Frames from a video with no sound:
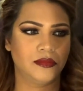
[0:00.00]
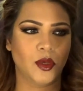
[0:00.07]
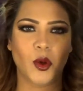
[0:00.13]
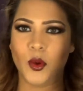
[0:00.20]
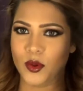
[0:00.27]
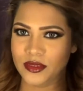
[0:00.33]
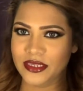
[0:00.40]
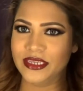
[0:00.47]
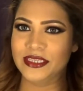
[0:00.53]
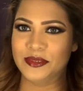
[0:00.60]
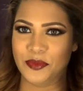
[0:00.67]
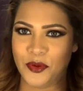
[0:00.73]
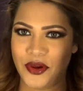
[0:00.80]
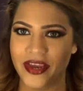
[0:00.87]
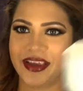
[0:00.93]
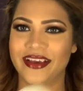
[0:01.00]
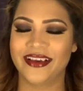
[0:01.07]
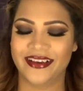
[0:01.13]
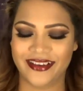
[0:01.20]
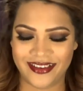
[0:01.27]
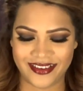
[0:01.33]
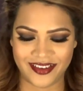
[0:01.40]
Holding Spray.
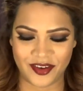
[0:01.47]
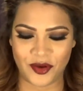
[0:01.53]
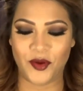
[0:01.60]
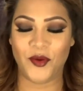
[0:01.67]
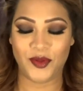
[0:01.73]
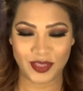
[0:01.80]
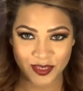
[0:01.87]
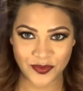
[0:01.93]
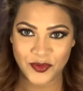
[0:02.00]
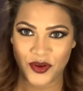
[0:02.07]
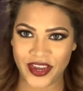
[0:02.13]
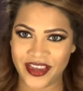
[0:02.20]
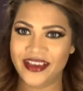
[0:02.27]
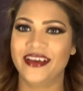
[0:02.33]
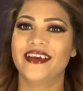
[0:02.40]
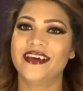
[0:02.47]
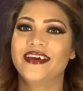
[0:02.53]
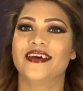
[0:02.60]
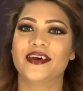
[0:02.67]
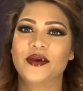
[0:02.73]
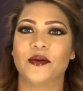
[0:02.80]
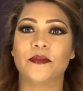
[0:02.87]
Whole spray.
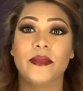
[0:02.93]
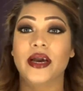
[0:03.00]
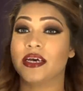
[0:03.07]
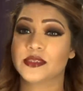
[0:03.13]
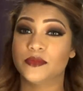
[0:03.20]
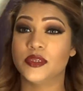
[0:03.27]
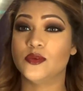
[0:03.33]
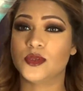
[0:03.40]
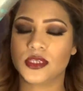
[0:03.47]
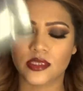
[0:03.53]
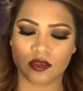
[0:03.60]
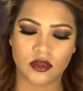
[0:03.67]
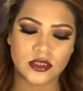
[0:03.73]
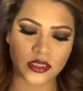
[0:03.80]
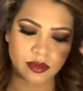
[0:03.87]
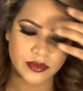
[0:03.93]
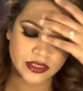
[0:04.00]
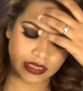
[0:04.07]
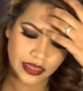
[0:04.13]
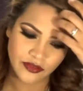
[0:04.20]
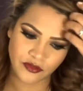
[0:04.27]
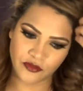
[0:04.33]
My husband uses this all the time.
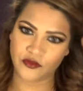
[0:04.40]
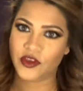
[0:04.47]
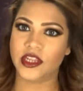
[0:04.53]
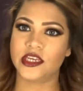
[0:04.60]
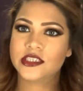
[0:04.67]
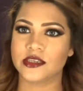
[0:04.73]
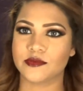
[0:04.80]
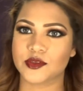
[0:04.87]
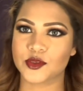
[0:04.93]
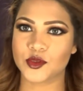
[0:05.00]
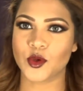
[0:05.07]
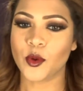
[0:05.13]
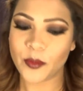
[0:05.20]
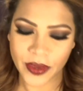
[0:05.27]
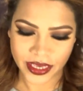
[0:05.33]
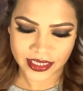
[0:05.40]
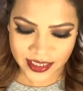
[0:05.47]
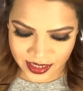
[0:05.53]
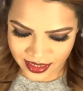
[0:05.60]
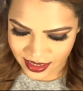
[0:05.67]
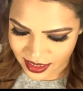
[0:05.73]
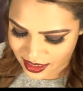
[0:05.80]
It's like finished. I'm so
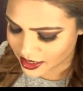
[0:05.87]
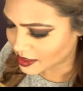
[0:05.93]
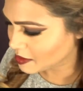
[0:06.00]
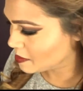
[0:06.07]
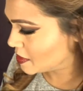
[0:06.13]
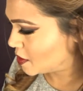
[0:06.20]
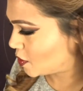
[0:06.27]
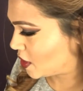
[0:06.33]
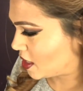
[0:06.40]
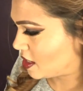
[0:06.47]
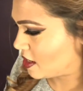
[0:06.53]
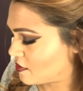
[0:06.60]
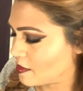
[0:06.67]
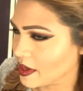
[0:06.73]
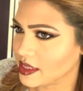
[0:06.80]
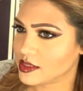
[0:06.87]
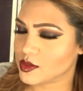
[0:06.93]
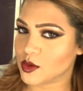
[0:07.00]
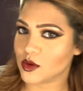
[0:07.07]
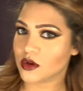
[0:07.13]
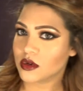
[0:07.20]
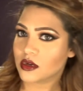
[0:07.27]
pissed. Okay, mind.
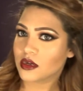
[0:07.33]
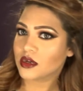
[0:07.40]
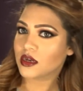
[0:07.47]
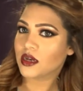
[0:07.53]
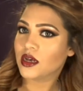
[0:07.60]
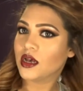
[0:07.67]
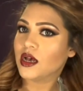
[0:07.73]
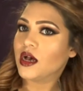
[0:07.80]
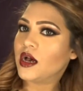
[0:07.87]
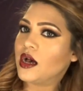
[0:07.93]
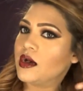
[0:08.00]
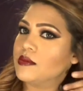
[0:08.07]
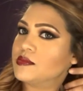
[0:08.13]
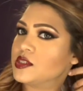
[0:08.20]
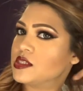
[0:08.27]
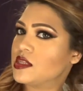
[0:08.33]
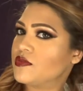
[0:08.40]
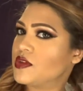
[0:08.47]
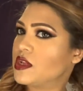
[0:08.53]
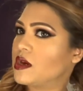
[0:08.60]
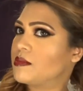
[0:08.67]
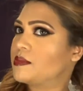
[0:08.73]
So just
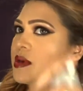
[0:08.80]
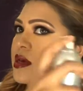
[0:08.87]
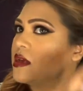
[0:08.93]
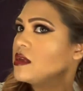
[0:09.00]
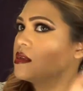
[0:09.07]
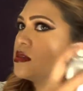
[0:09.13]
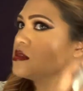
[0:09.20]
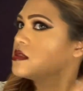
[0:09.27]
lift it up and